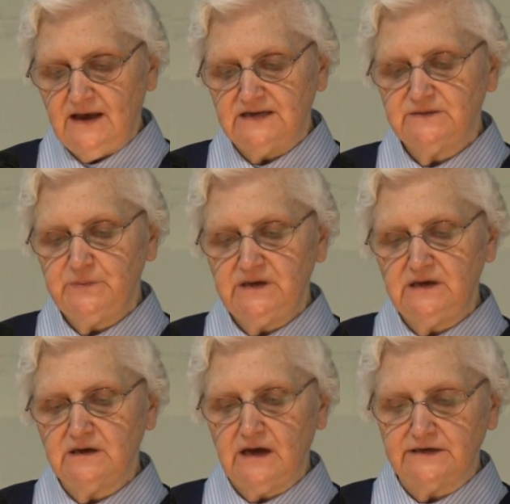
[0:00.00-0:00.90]
as
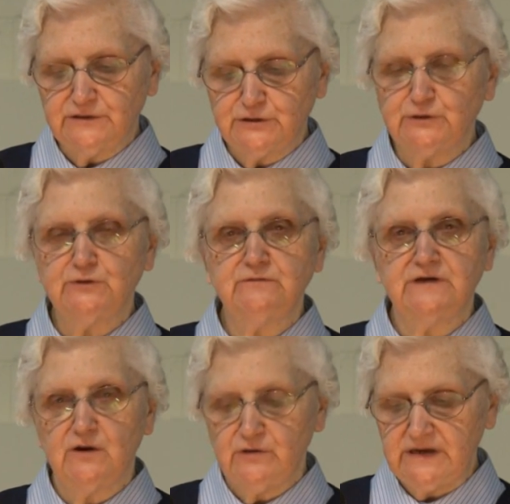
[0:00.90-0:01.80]
being a too
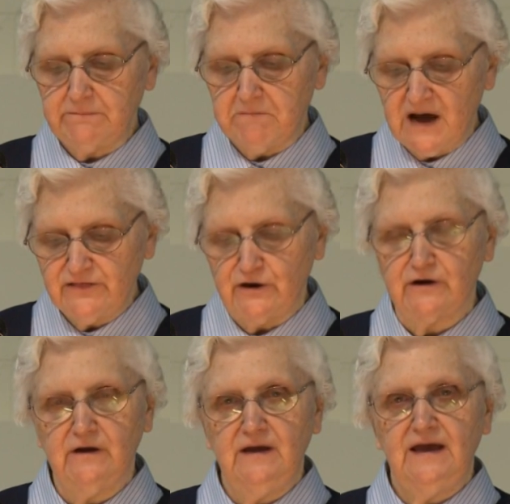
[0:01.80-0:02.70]
doting
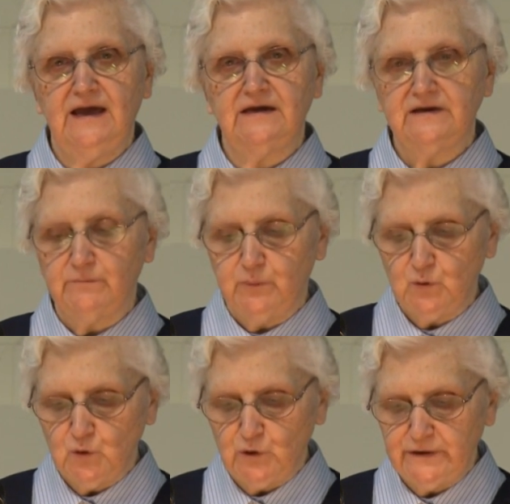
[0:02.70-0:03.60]
mother and a
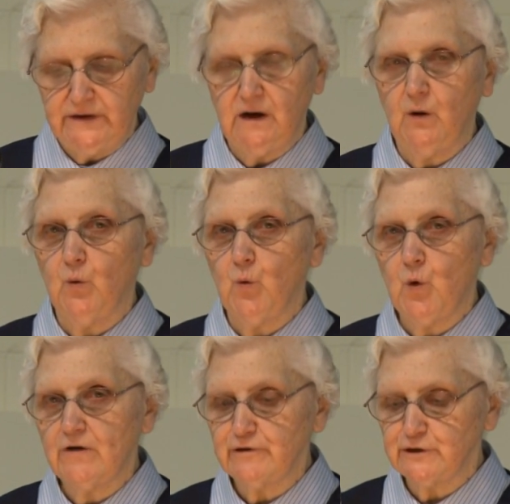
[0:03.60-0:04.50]
born
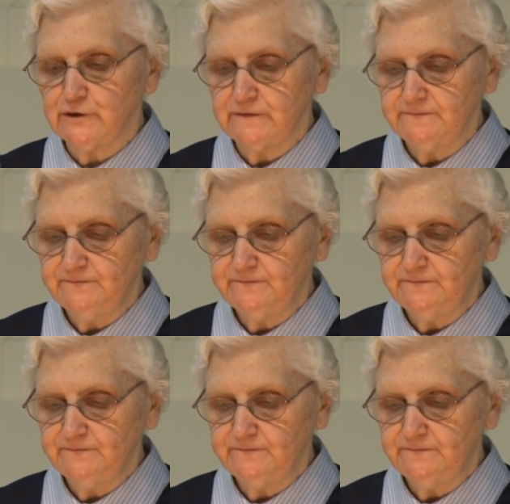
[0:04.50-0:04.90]
warrior.